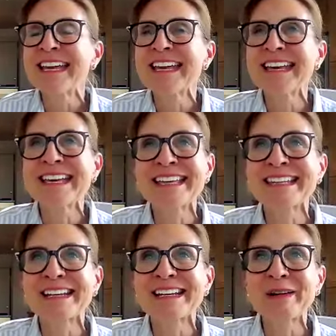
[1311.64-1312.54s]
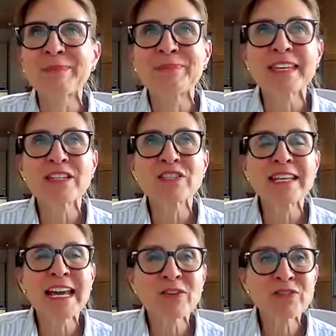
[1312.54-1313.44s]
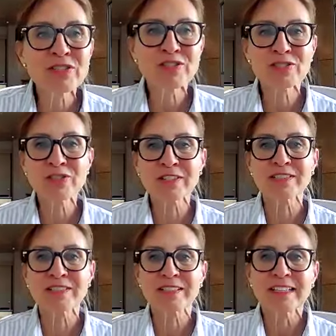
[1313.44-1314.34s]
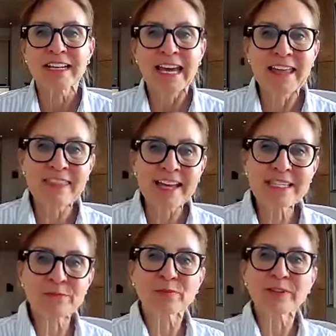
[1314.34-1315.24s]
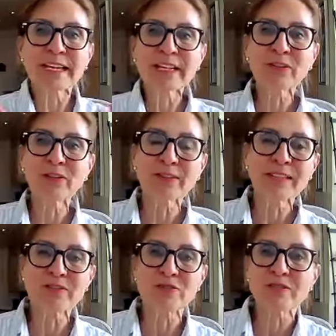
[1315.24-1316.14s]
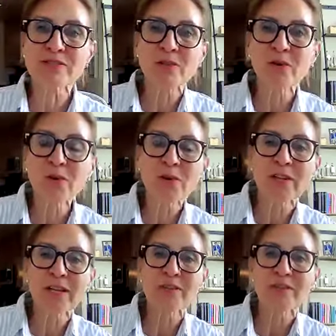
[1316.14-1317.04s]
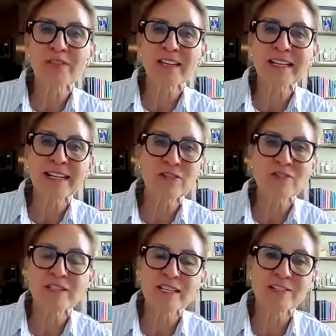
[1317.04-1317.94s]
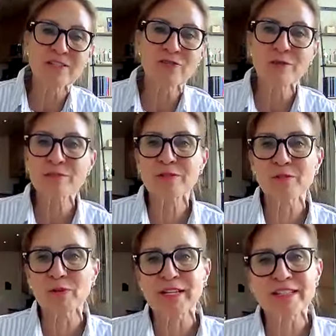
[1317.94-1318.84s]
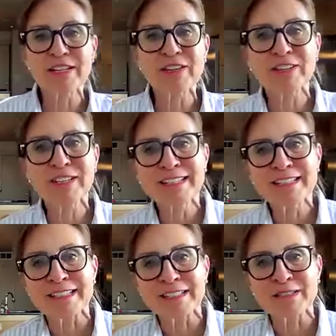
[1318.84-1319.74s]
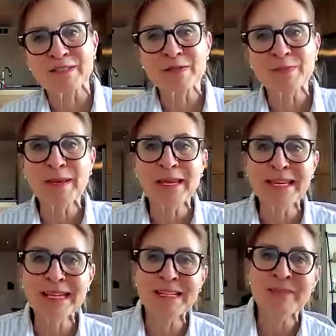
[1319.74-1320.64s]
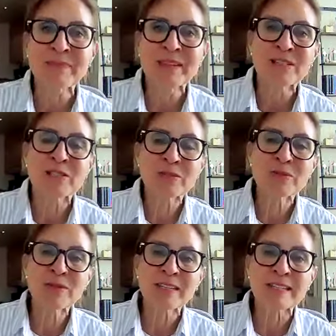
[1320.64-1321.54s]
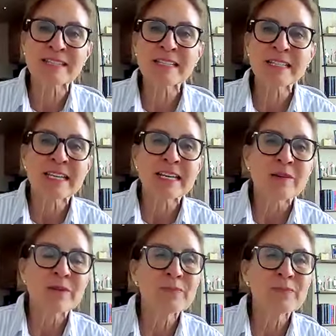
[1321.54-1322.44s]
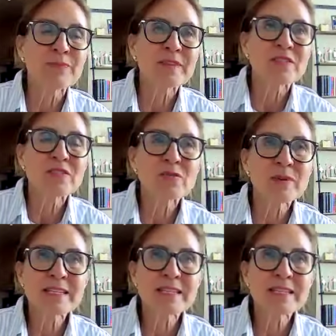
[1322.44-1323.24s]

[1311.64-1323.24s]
And um, now she's hooked. And that's led her into this whole other thing. Now she takes trips to Buenos Aires and to Spain to do this. And you doing